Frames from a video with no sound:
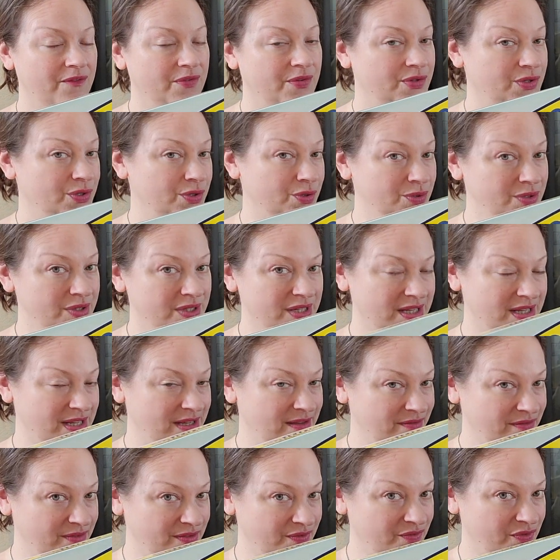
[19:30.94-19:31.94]
two
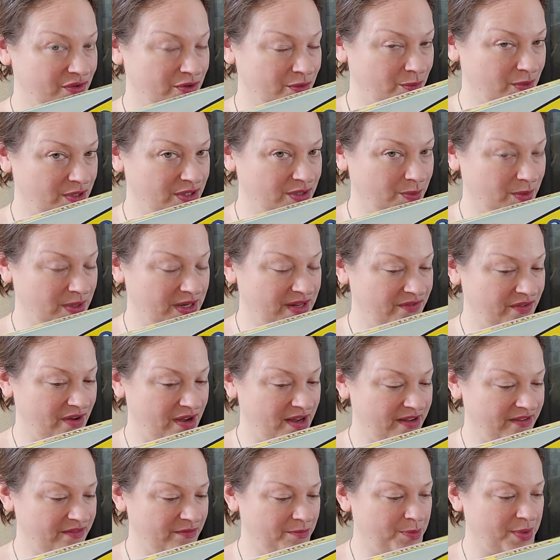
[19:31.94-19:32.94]
sleeves for
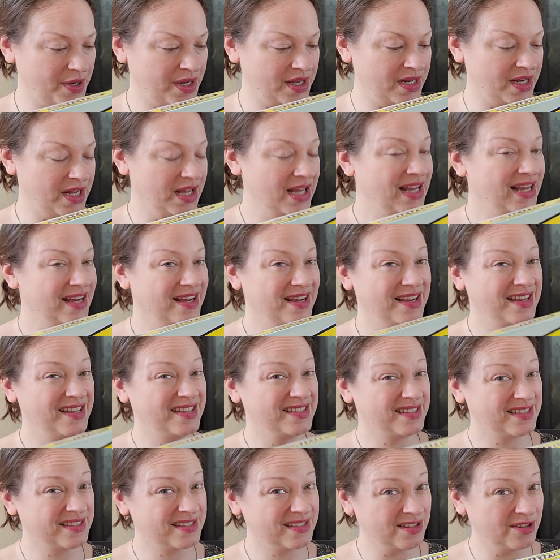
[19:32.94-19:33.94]
$1.25, but
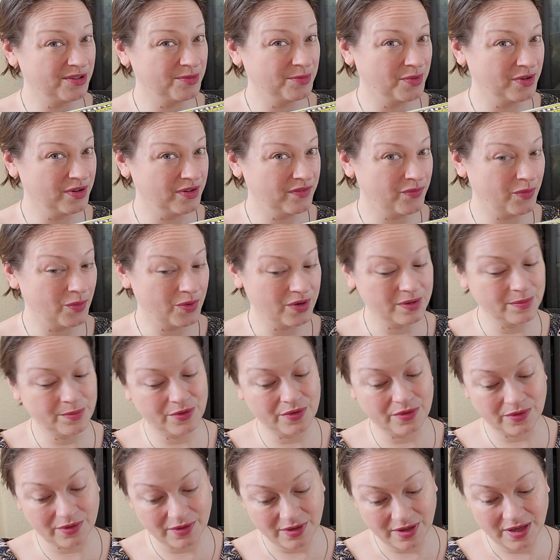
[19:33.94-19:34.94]
it's still more
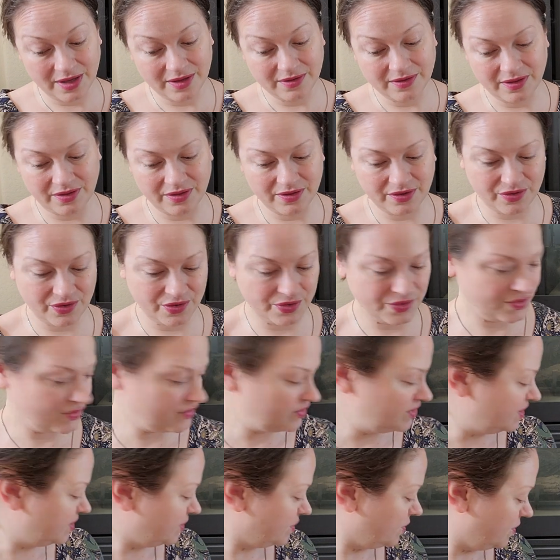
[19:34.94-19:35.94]
affordable than the
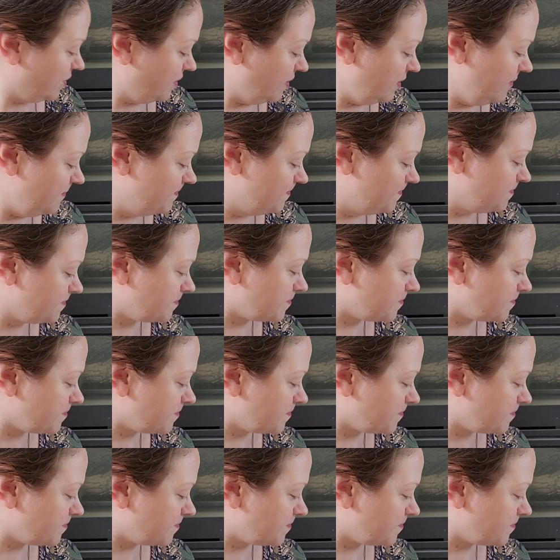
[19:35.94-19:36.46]
grocery store.